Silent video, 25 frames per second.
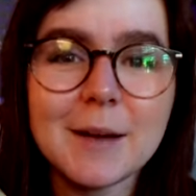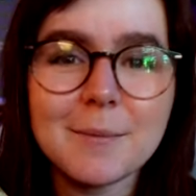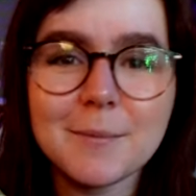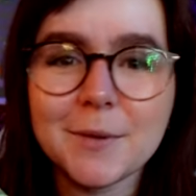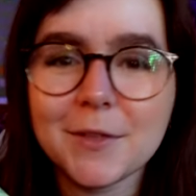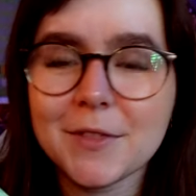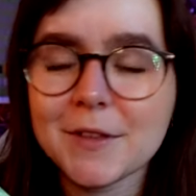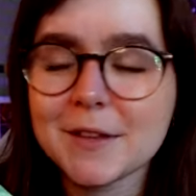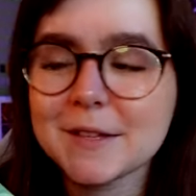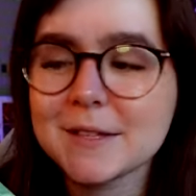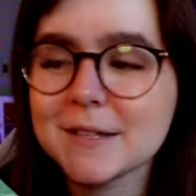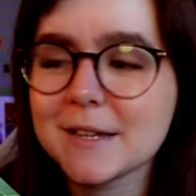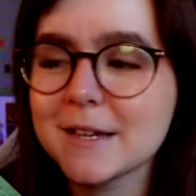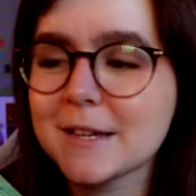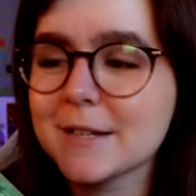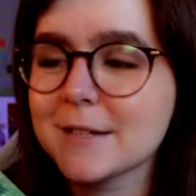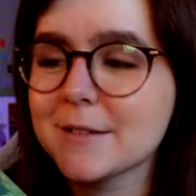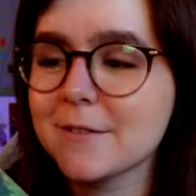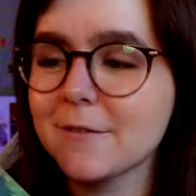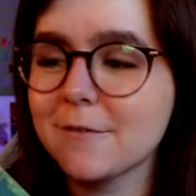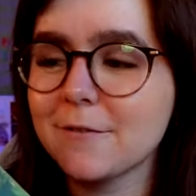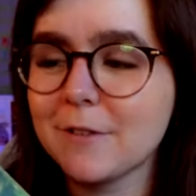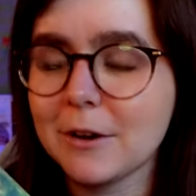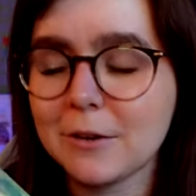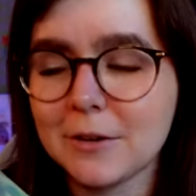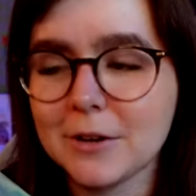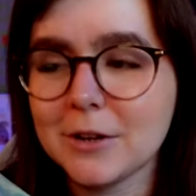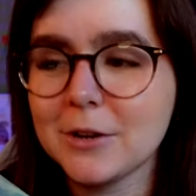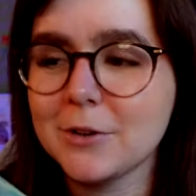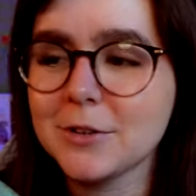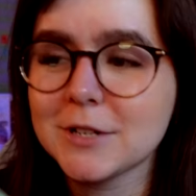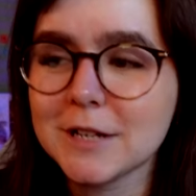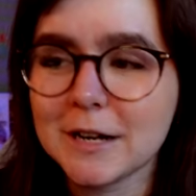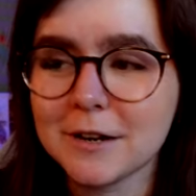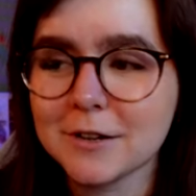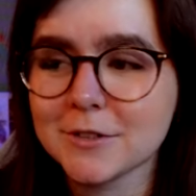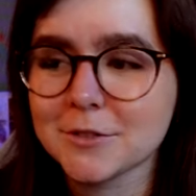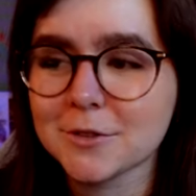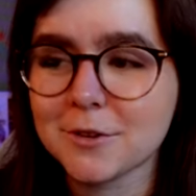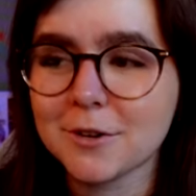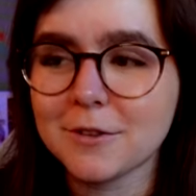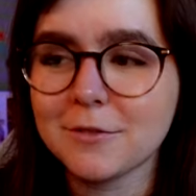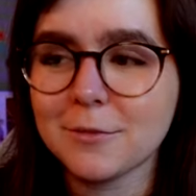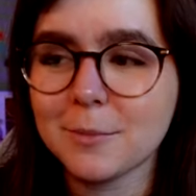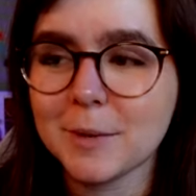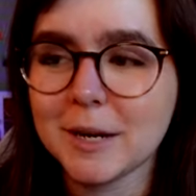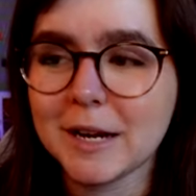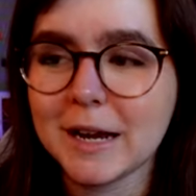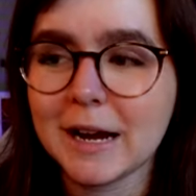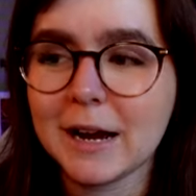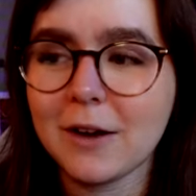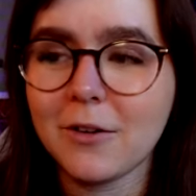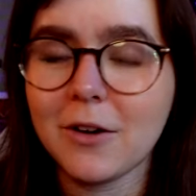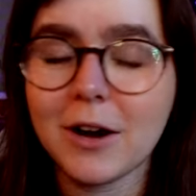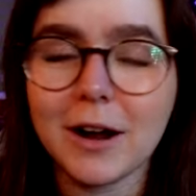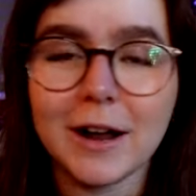but this is very new territory for me now.